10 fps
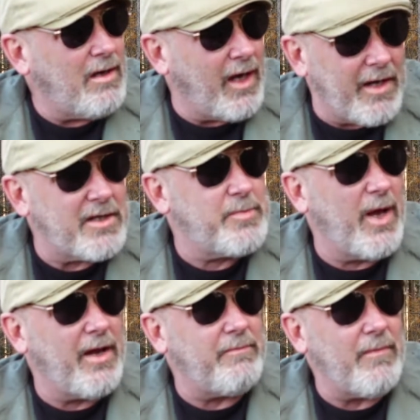And it's
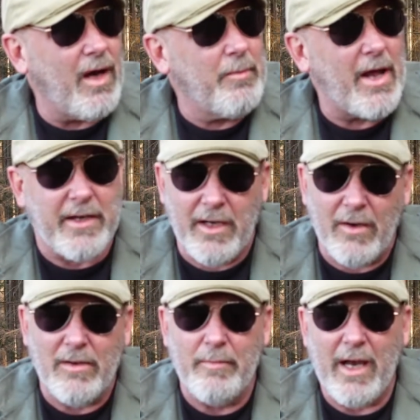been about a
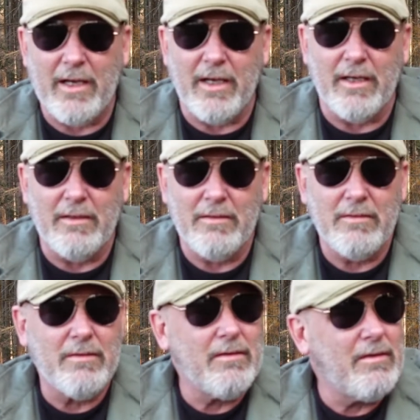year in the making
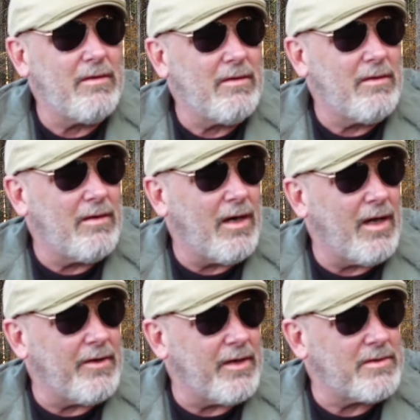
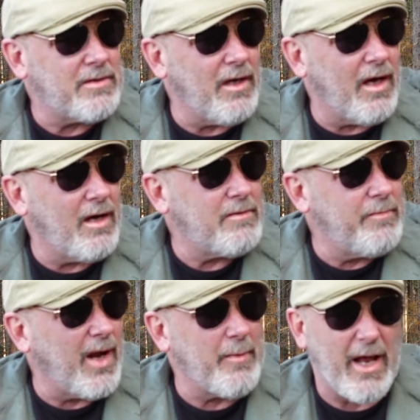on this, uh,
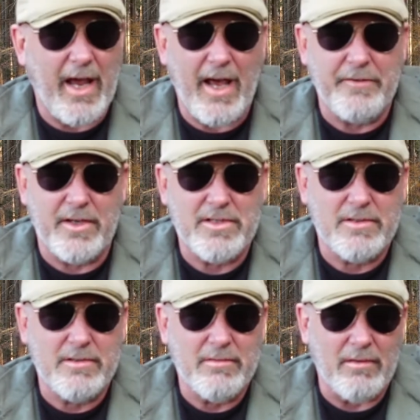but I'm going to add
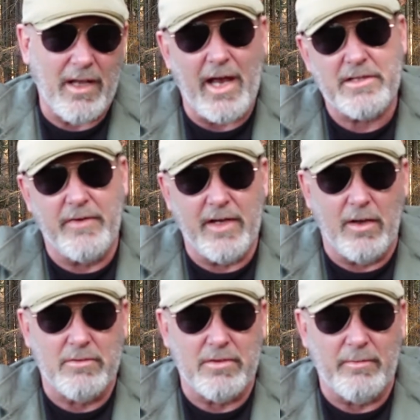this last
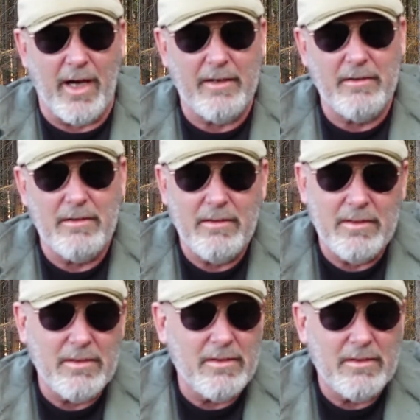video to my
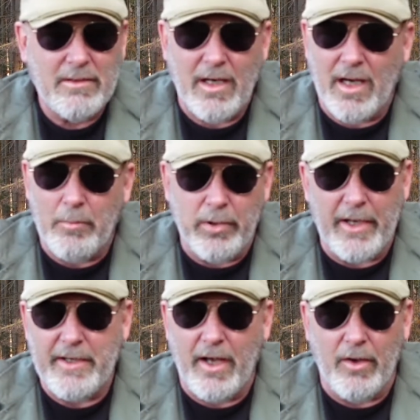uh,
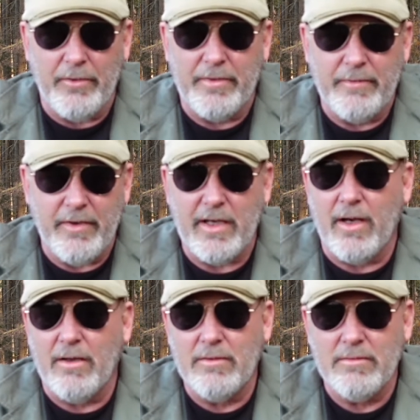blade held
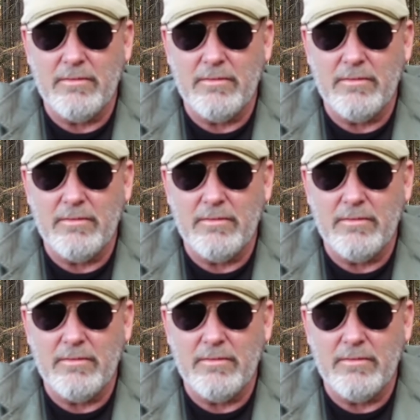video